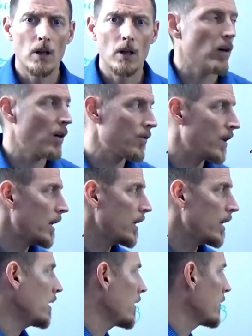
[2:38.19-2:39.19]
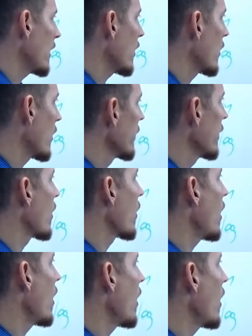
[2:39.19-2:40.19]
of a of a earlier
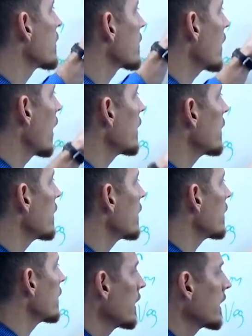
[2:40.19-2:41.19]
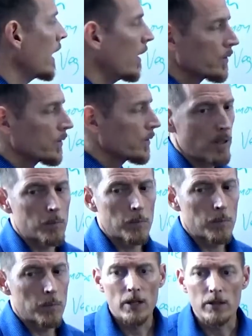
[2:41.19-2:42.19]
onset calcium
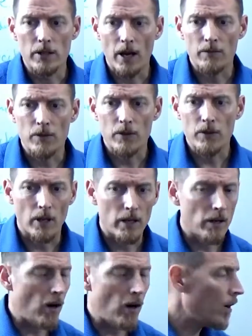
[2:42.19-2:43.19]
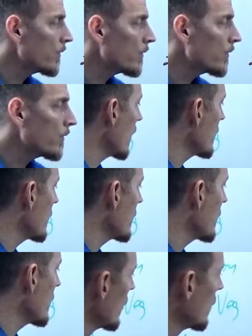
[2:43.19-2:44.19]
deficit, and oftentimes
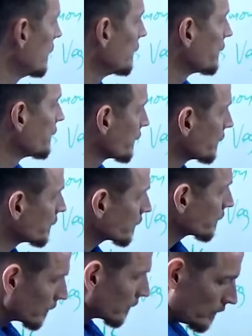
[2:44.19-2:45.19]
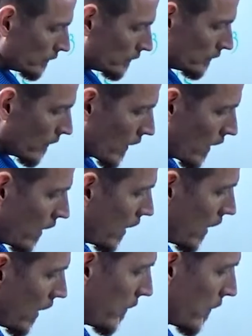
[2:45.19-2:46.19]
too
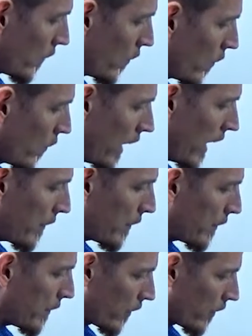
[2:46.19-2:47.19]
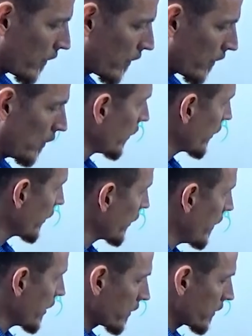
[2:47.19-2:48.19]
um, what will happen for people with the
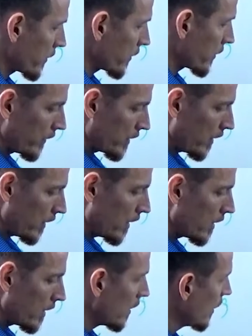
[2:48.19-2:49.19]
muscular fatigue